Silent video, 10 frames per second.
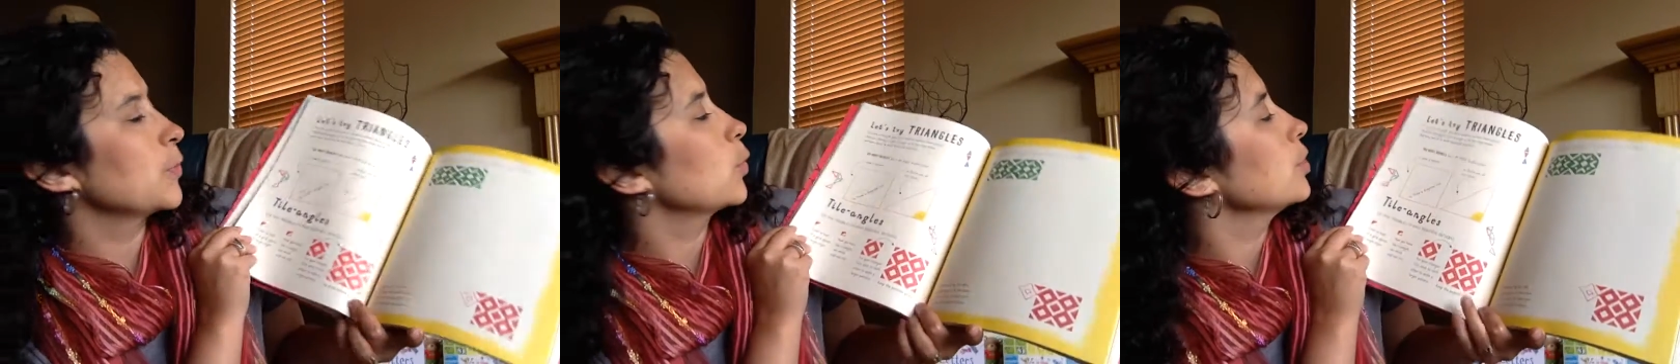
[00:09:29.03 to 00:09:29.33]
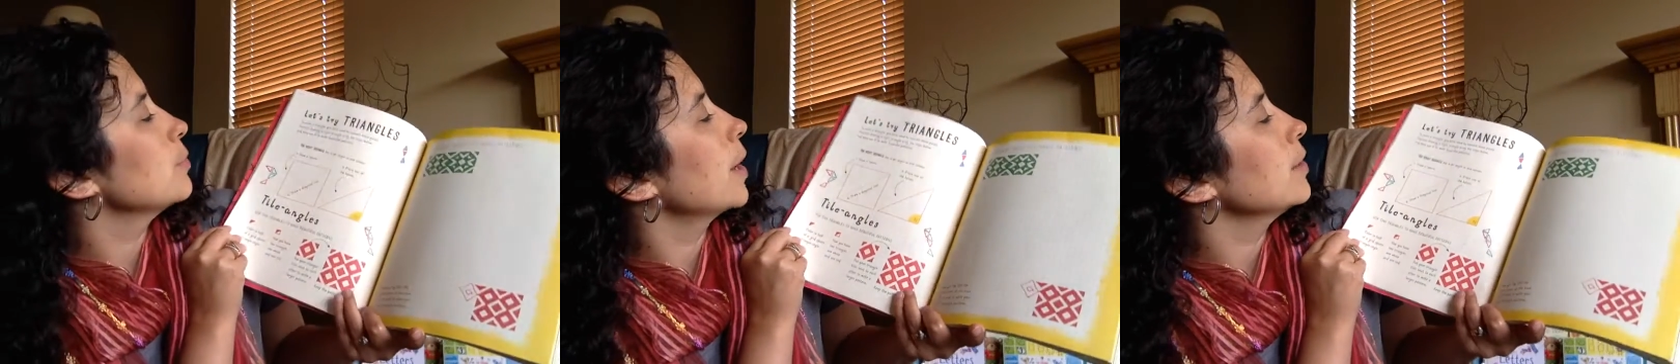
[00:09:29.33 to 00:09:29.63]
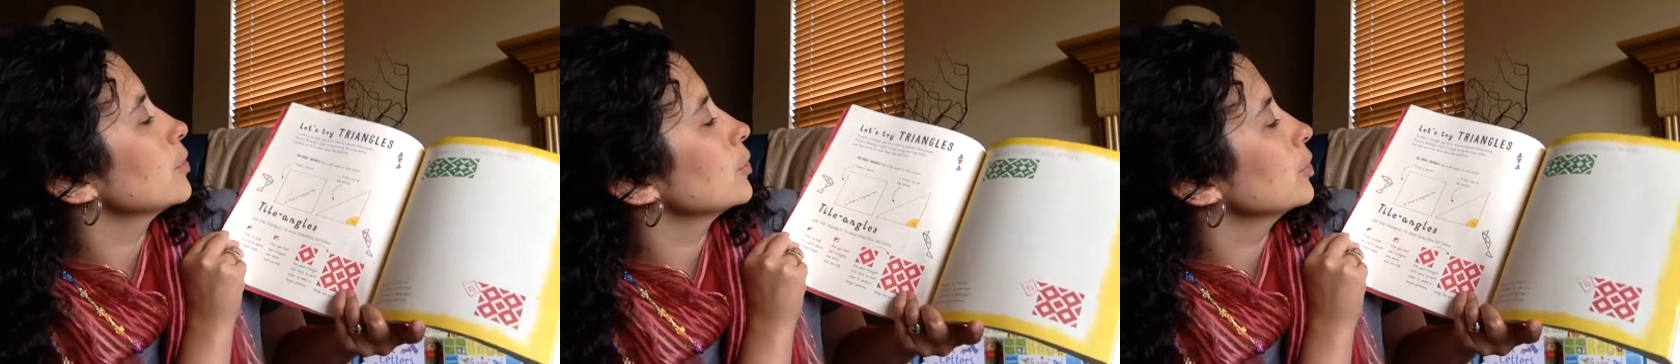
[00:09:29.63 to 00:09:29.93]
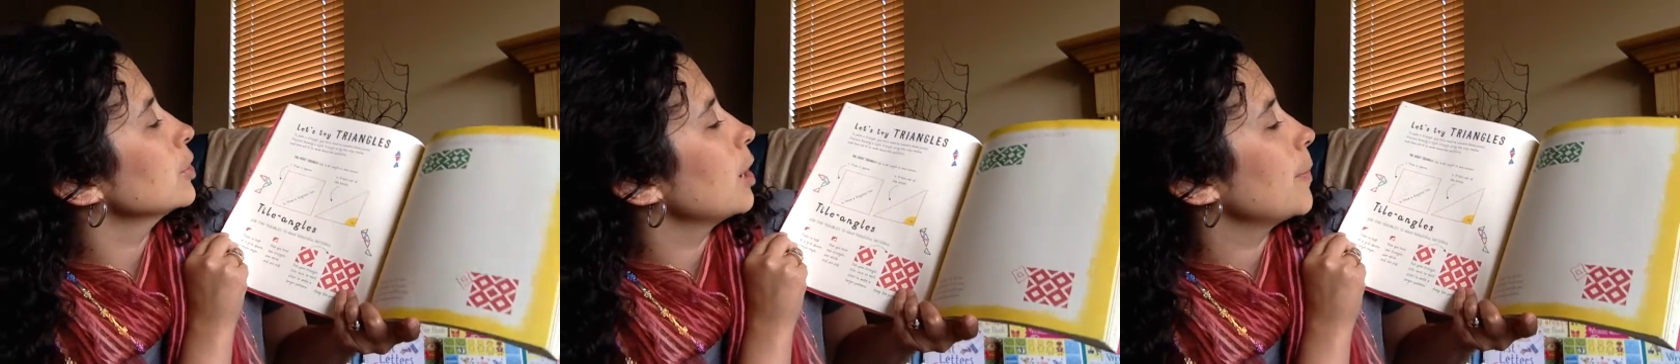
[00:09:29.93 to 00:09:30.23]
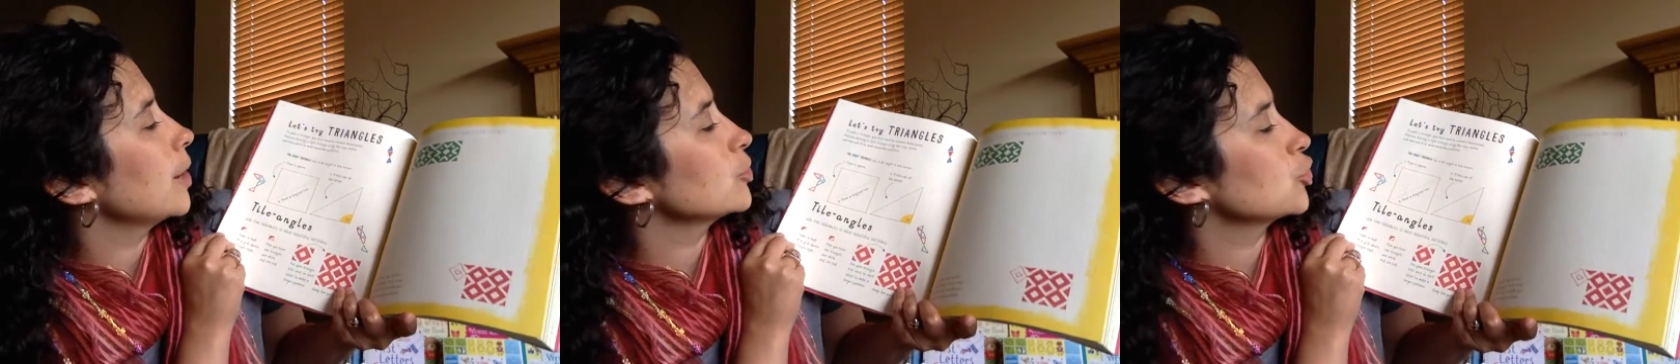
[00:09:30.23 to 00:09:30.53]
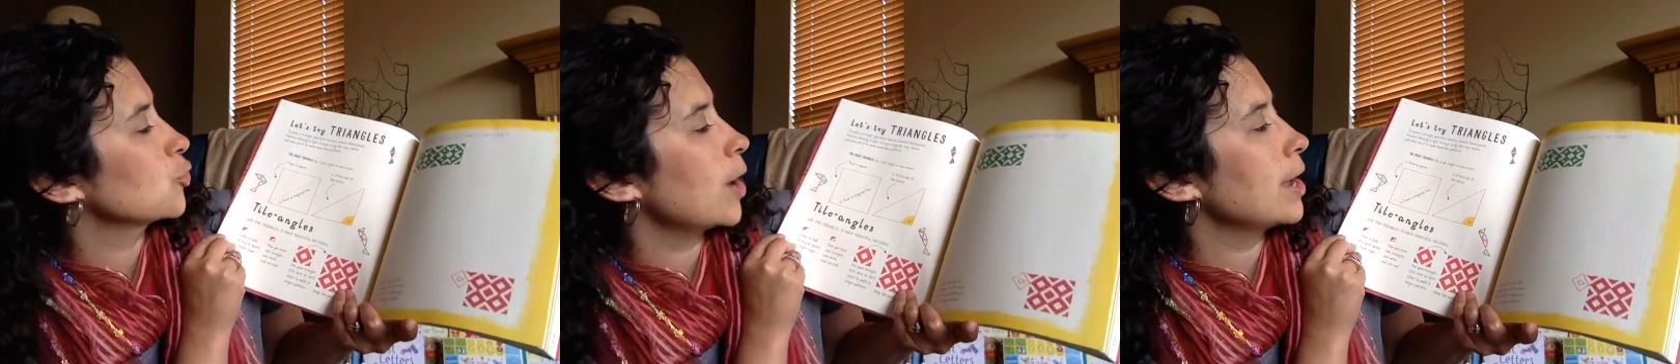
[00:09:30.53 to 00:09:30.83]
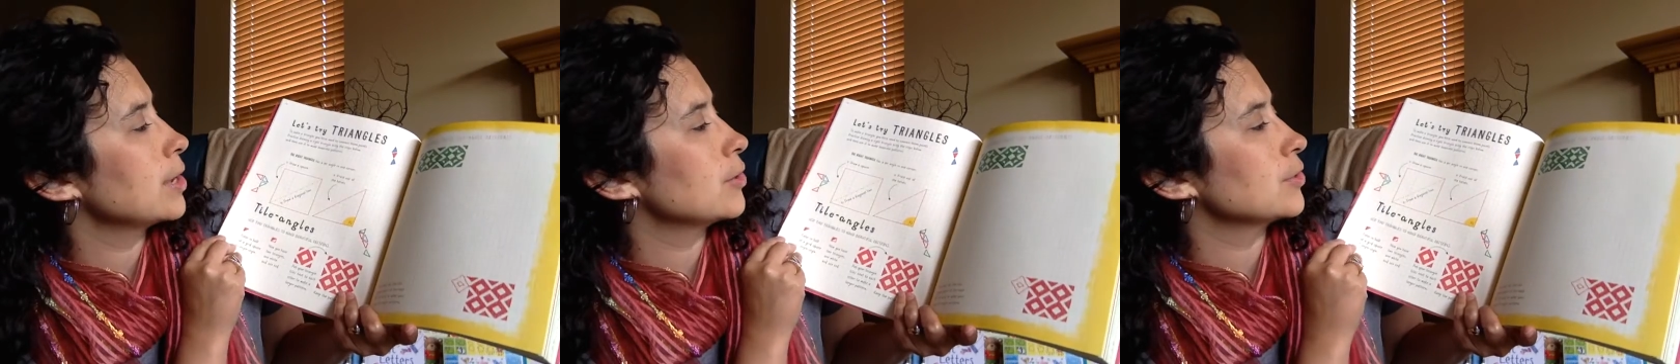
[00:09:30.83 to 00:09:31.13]
Or you might learn about
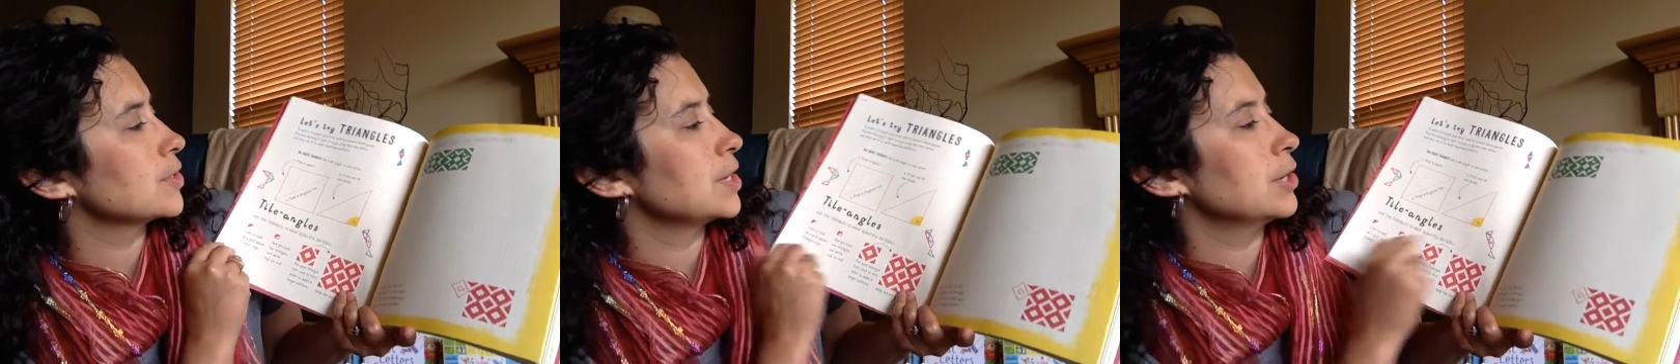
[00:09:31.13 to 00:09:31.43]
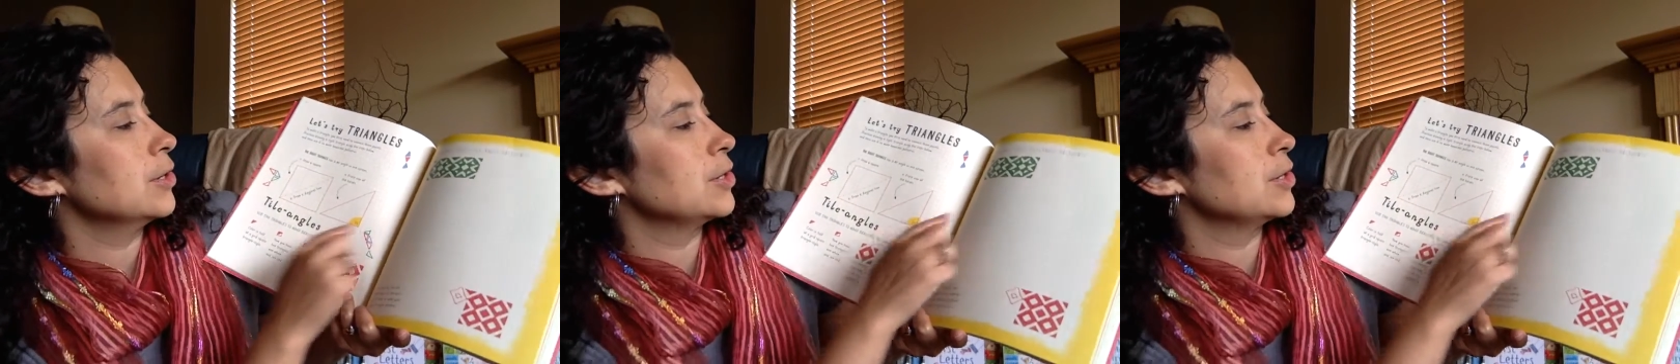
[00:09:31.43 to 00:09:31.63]
triangles here,